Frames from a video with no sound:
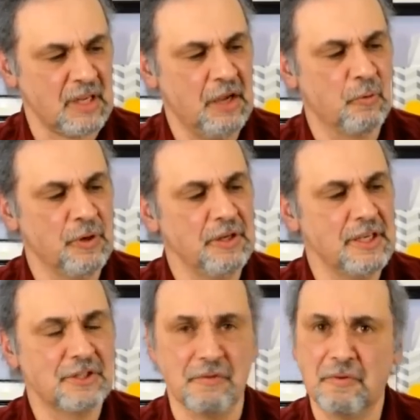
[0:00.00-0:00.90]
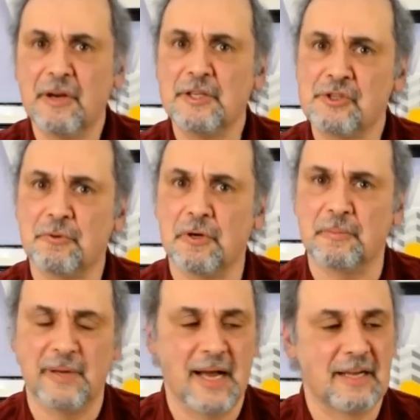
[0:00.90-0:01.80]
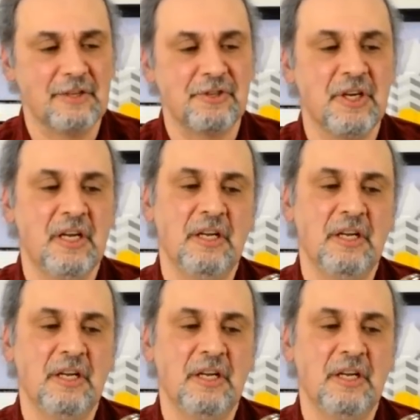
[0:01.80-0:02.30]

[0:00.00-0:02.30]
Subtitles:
It really is a very strong package.